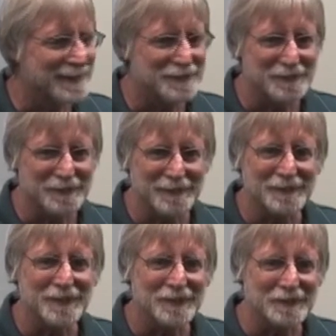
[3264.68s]
That
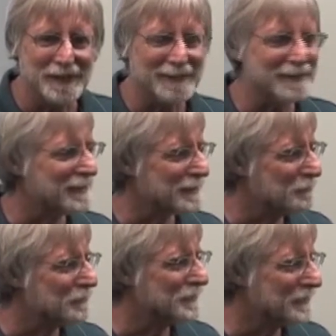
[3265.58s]
looks exactly
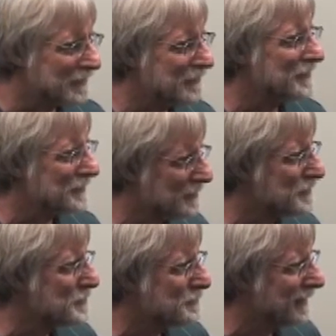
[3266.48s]
like the bridge of the
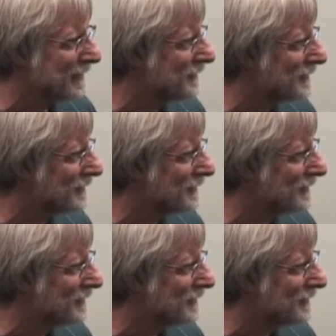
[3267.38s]
USS Japan.